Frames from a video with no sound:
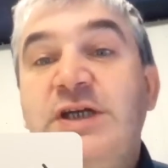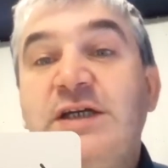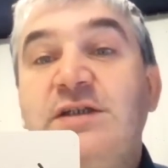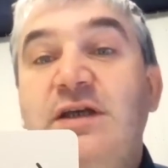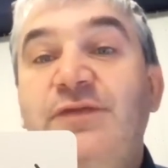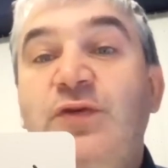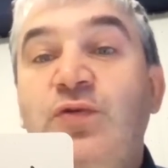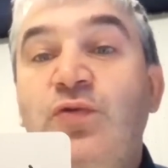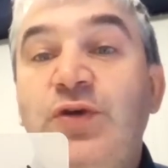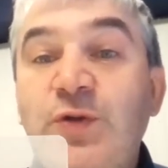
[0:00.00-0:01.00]
It's just if
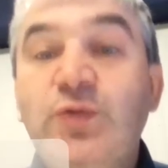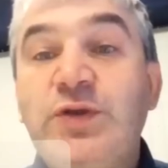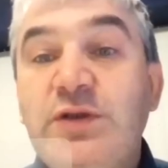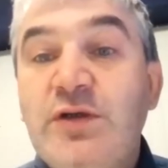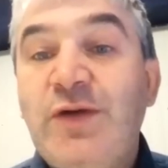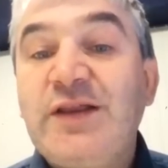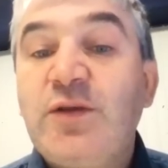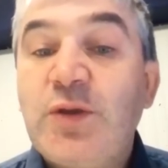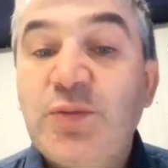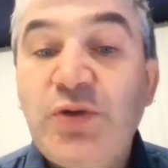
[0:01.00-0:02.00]
you use
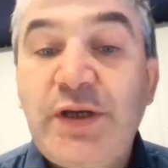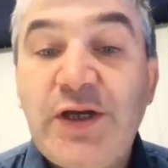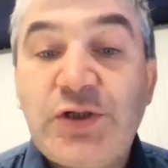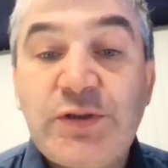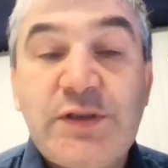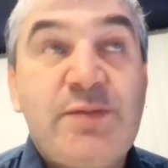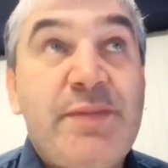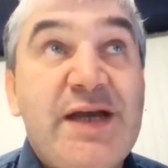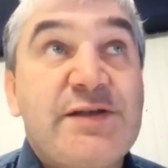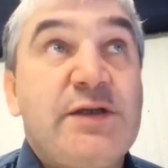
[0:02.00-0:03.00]
quantum communication as
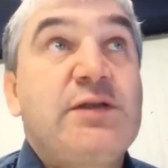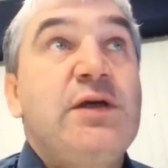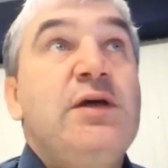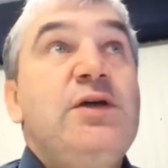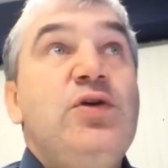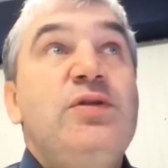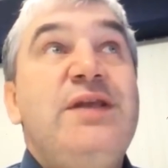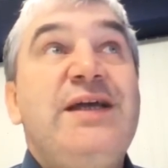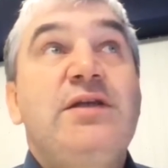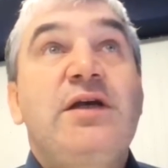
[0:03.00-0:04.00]
a method, your
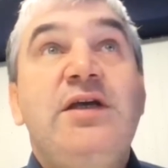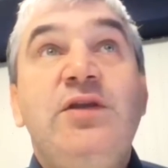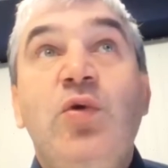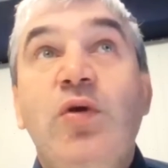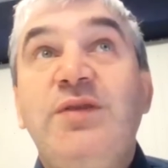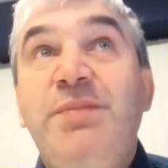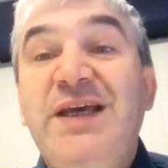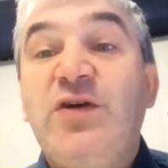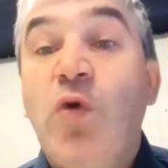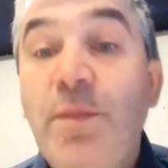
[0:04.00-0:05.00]
data cannot
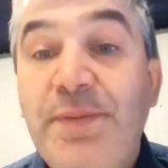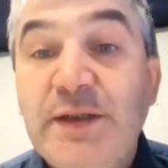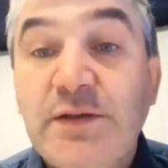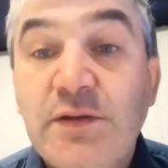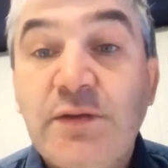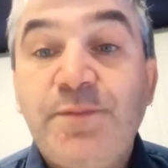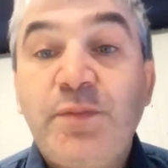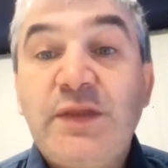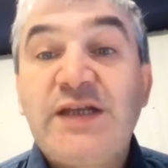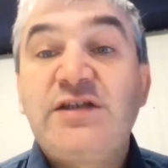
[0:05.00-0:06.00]
be copied.
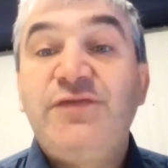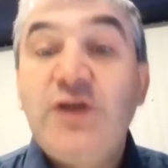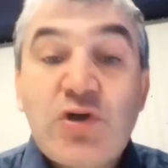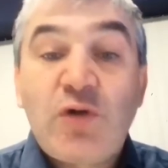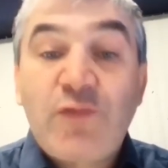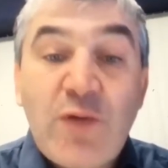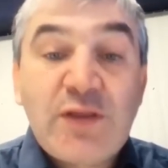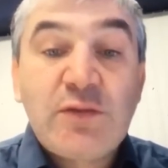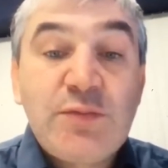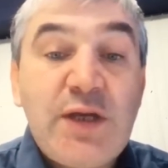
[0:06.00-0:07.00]
That's a feature of
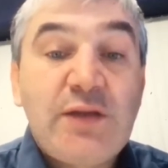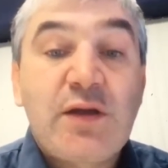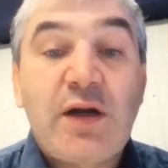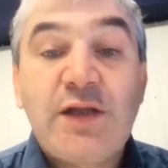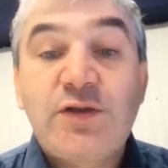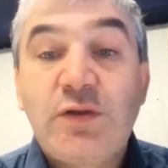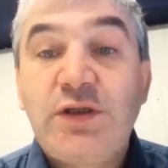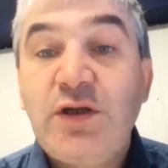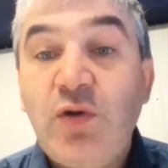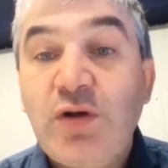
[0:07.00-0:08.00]
quantum data, and so
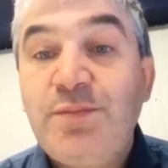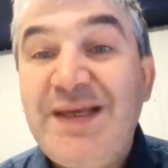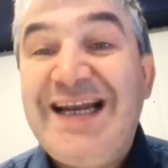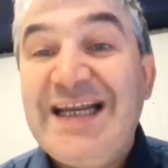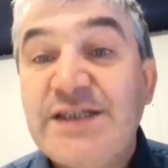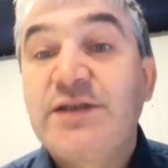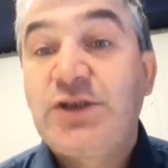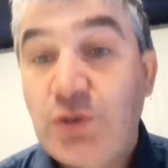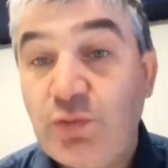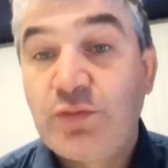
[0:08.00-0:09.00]
it cannot be
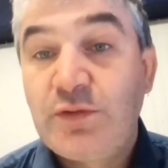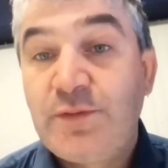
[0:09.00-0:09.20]
listened to.